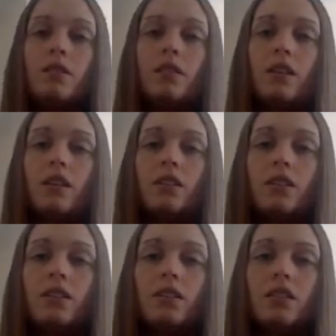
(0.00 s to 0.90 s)

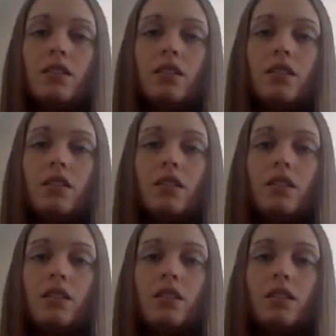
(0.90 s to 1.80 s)
there's
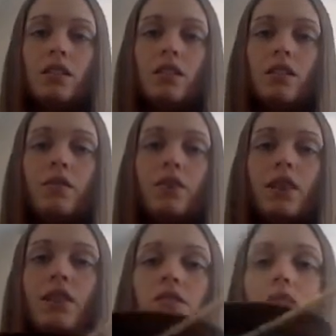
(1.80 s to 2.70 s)
the
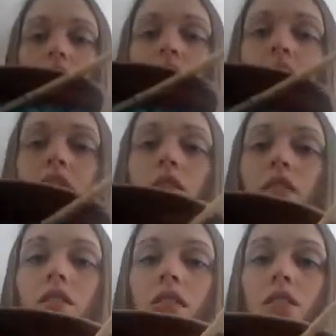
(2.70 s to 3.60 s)
finished
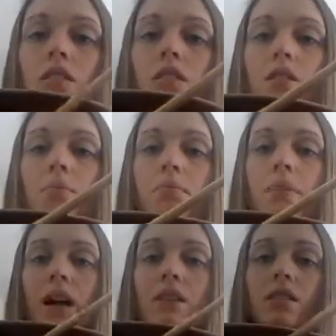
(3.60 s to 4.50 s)

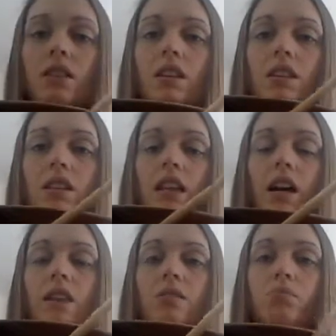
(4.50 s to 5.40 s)
bath salt. You can see
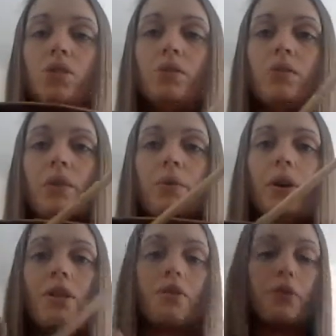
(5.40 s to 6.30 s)
how it's blue all the
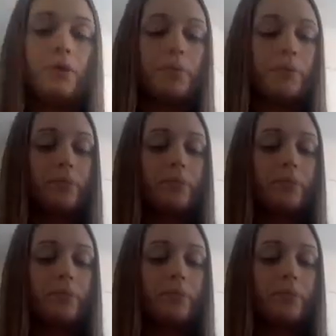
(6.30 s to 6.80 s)
way through.